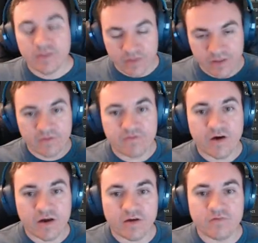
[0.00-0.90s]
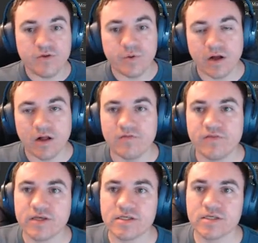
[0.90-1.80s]
the fun of doing all of
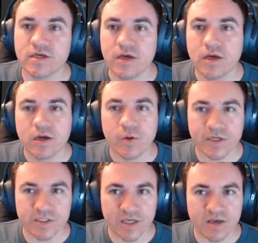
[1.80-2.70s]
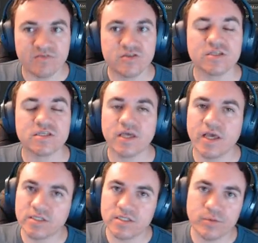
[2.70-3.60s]
this. Quick save just in
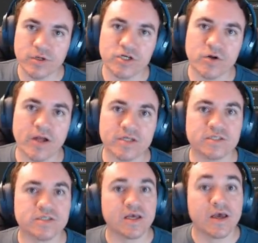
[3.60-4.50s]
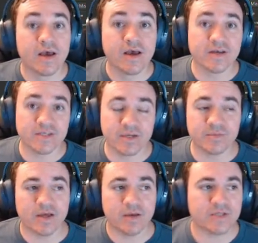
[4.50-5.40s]
case Zbrush crashes, because
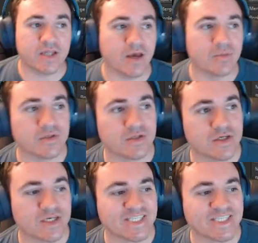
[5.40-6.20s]
sometimes it happens.